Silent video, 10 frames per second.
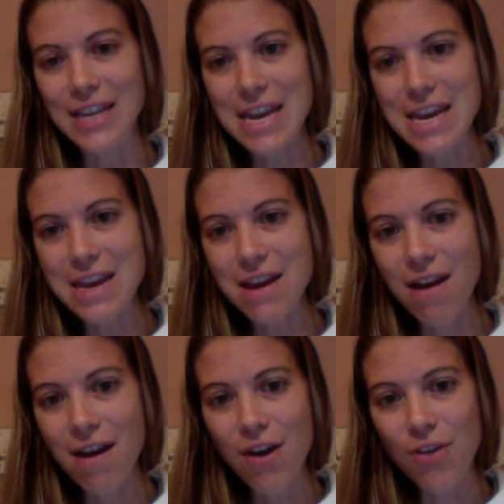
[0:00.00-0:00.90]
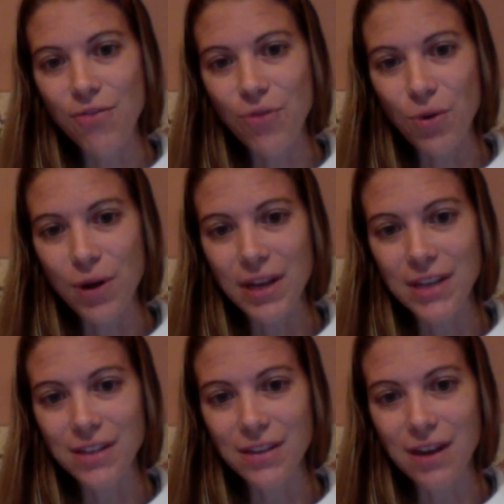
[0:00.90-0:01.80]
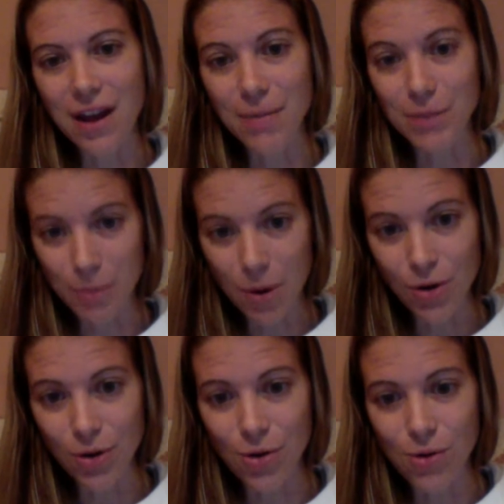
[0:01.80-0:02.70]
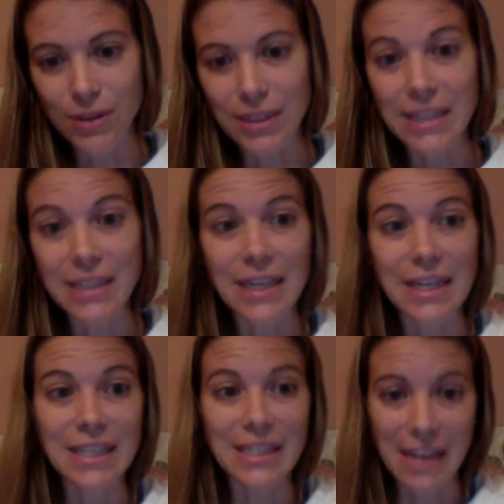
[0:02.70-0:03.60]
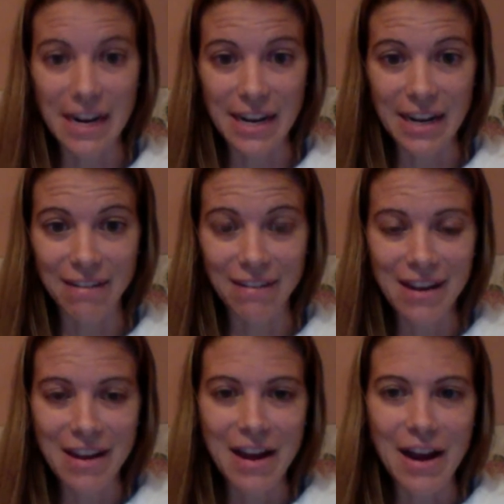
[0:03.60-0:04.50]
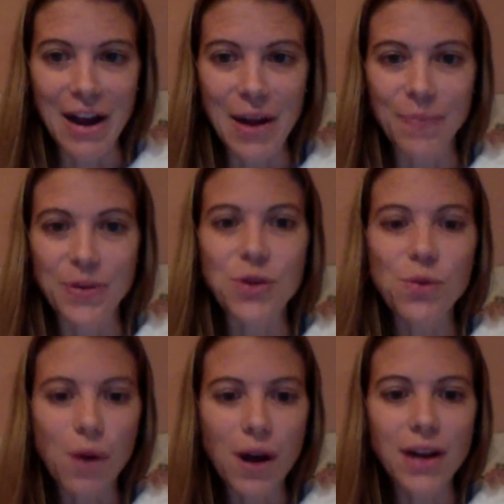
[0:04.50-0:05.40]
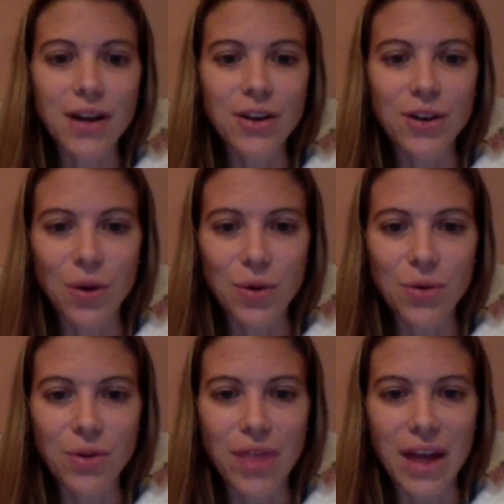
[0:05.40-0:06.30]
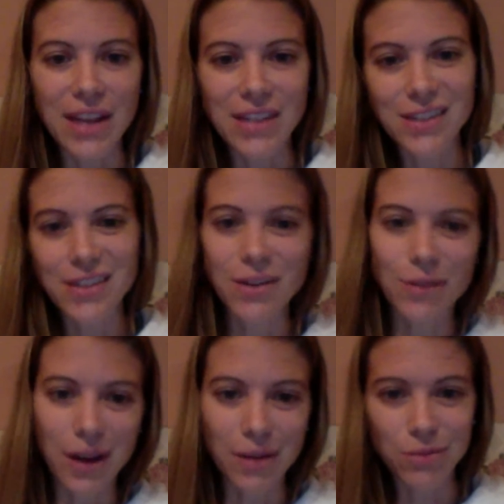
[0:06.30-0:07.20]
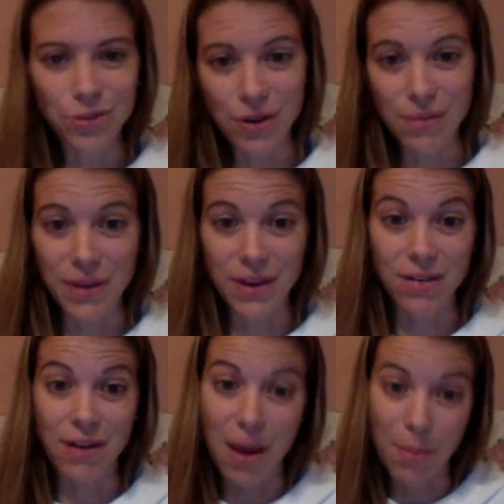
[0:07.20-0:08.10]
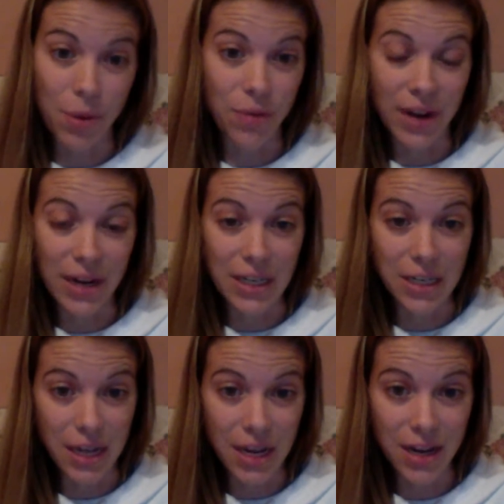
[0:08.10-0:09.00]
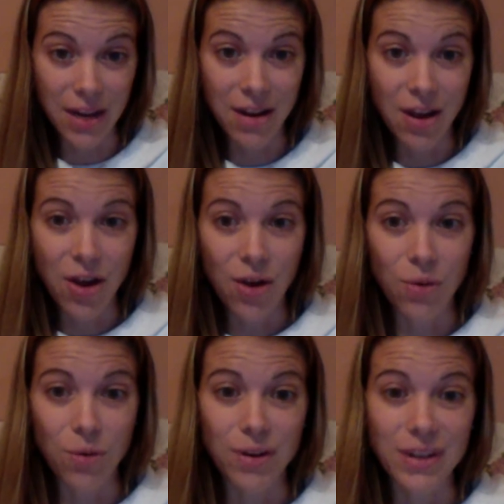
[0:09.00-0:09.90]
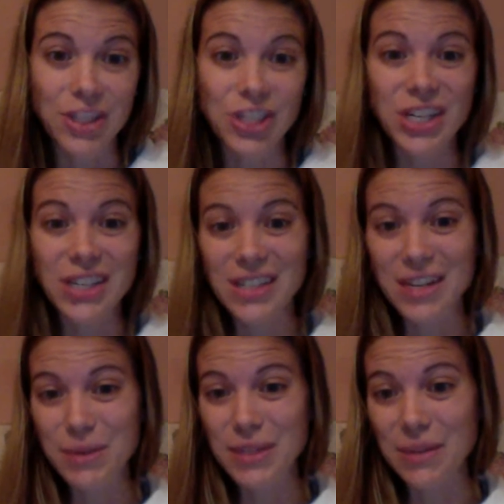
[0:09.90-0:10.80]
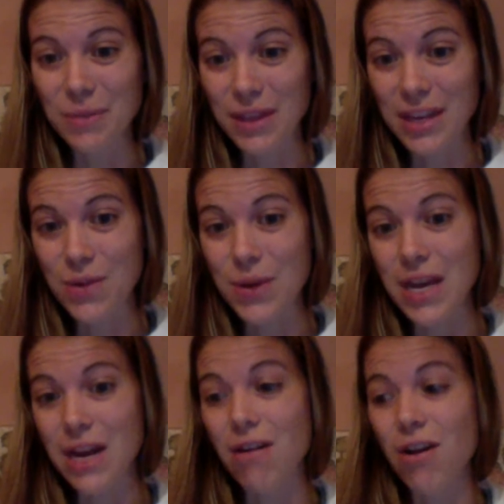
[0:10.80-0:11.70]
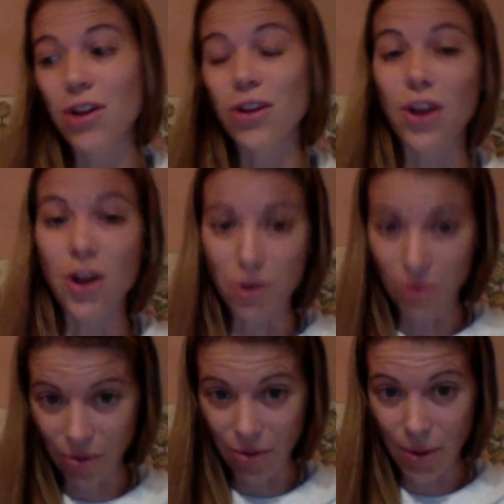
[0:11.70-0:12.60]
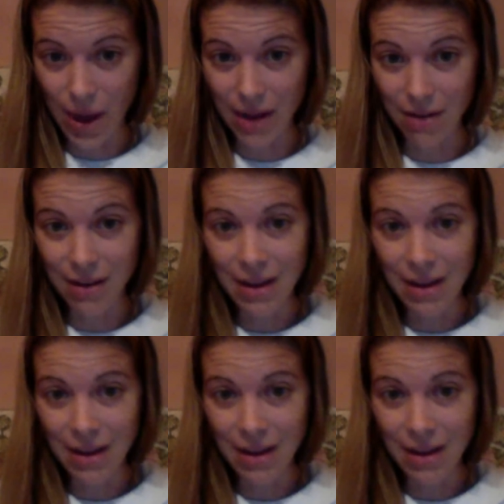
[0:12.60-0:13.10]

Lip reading: E for his smarter goals is exciting. You want a goal that isn't so humdrum that you're not motivated to hit it, or it's just going to be something that you hit along the way.